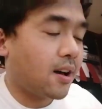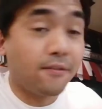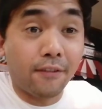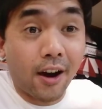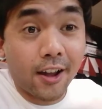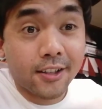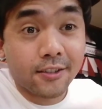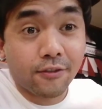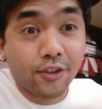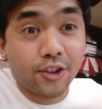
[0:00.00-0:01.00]

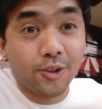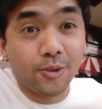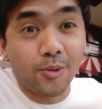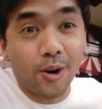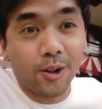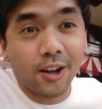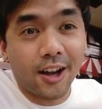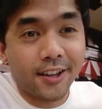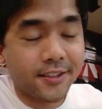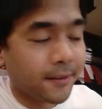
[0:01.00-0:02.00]
advice for you all,
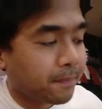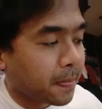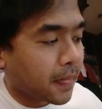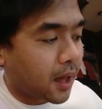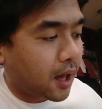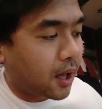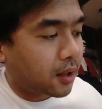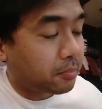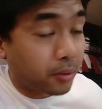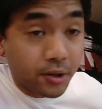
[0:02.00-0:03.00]
guys.
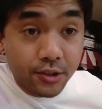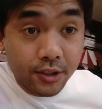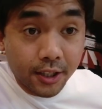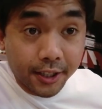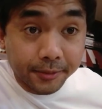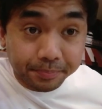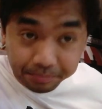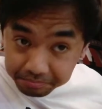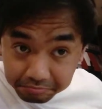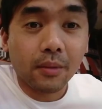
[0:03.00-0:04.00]
And personally,
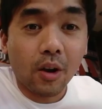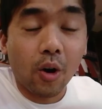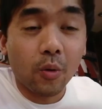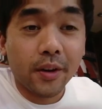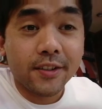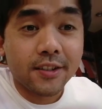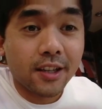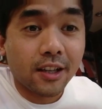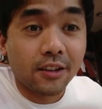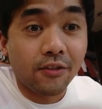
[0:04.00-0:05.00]
always
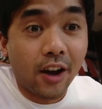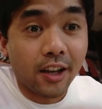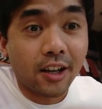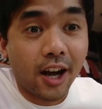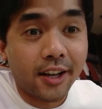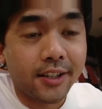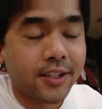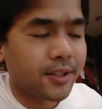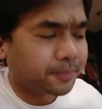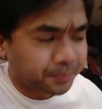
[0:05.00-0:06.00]
seek divine
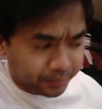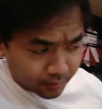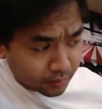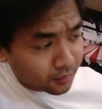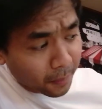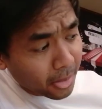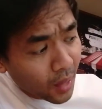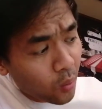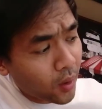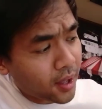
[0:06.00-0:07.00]
guidance.
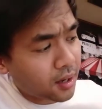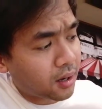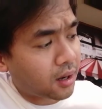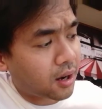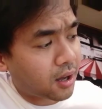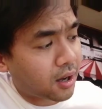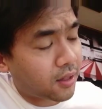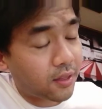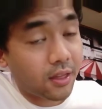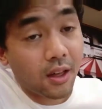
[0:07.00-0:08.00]
When
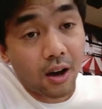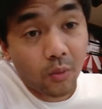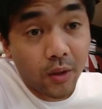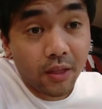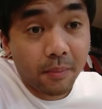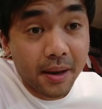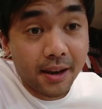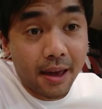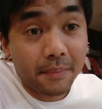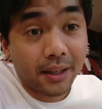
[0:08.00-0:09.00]
the
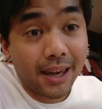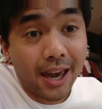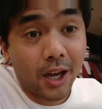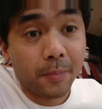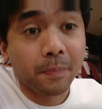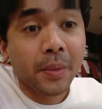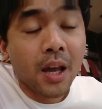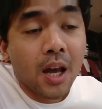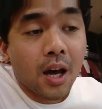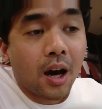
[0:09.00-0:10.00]
pandemic came,
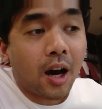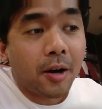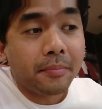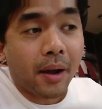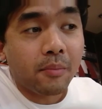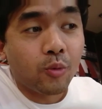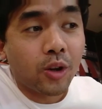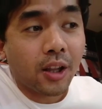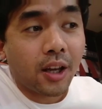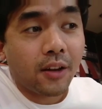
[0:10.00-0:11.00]
I'm
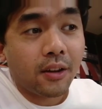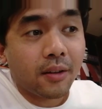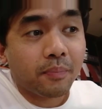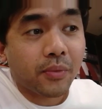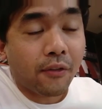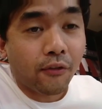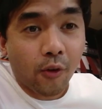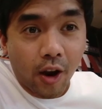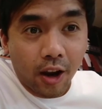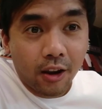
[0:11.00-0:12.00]
really
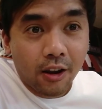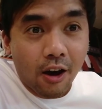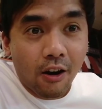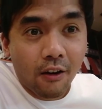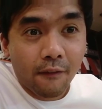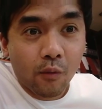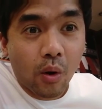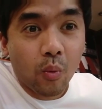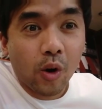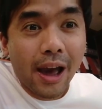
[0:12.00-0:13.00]
afraid of
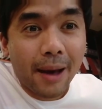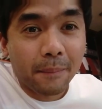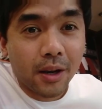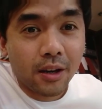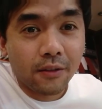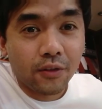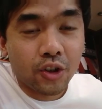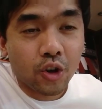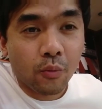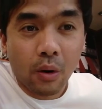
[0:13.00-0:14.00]
what will happen in the
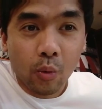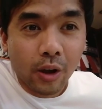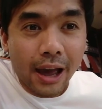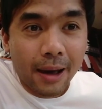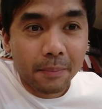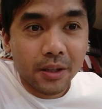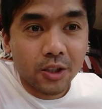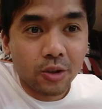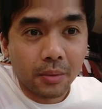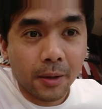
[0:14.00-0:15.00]
future, what will happen
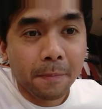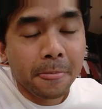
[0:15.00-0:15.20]
to me.